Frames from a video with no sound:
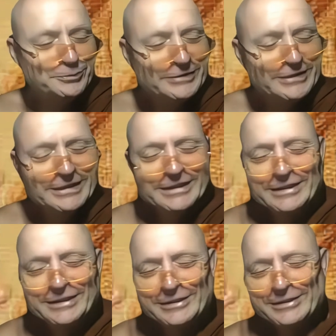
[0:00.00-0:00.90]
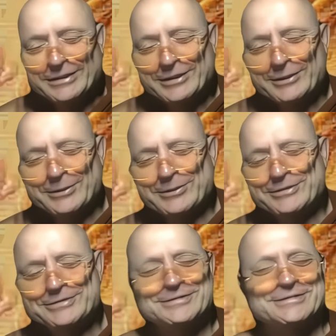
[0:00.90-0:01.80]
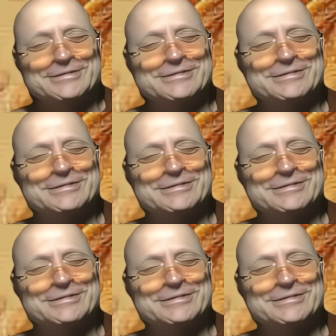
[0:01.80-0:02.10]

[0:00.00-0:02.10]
may, may we pay respects